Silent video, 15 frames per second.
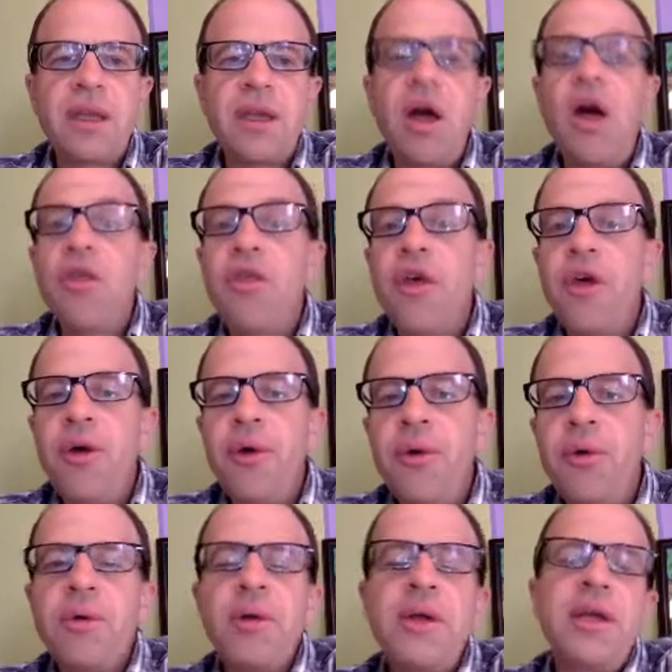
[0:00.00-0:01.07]

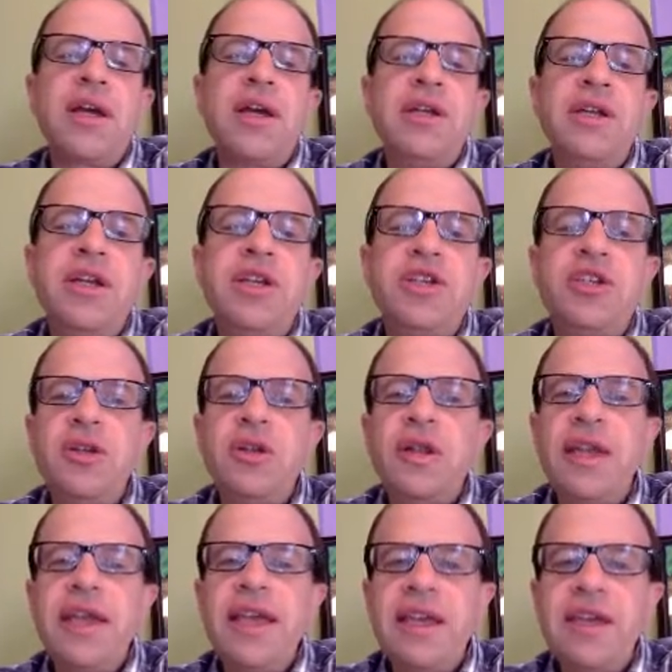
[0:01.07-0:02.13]
although,
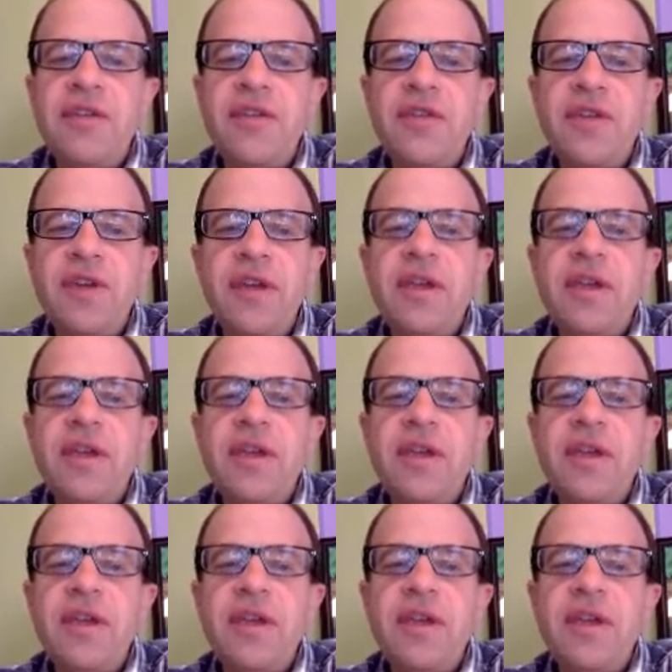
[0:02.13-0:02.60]
conditional, if,